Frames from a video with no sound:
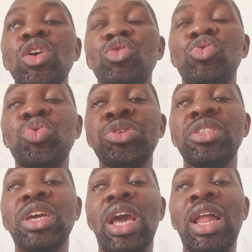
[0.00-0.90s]
during
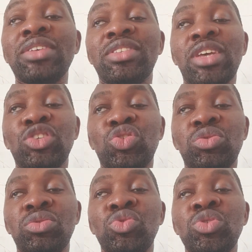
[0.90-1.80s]
the class
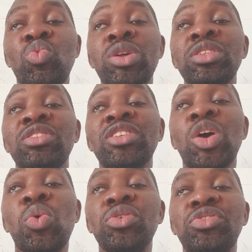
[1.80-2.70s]
section, during when the teacher
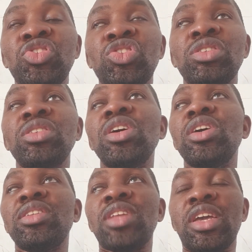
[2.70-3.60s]
was teaching,
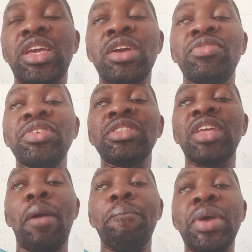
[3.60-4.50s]
they gave in
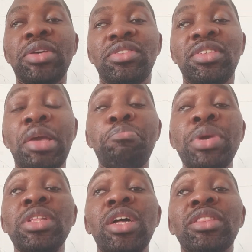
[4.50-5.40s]
their best. They
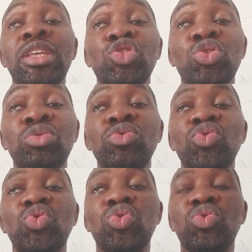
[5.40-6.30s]
paid attention
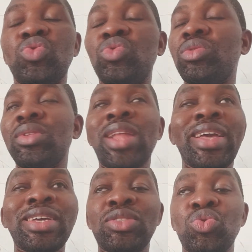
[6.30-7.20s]

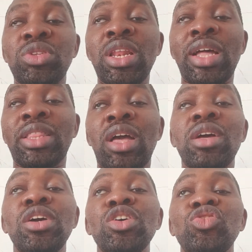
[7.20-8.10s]
like to the latter.
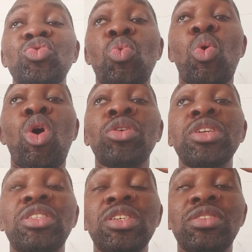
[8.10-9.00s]
So all
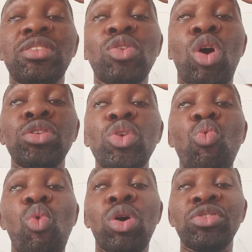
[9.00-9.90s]
the things, all the
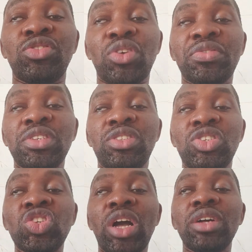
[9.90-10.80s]
words of the
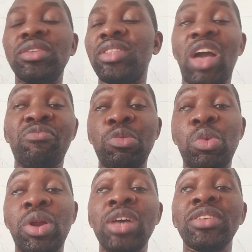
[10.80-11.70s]
teacher, they have
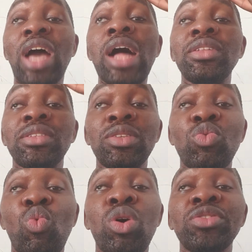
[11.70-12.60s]
memorized, and
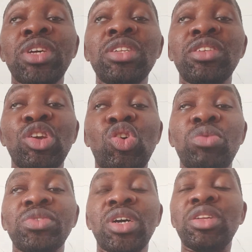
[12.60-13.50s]
once anything
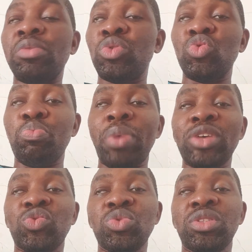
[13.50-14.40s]
comes out, they're able to
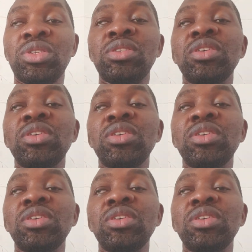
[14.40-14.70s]
pass with it.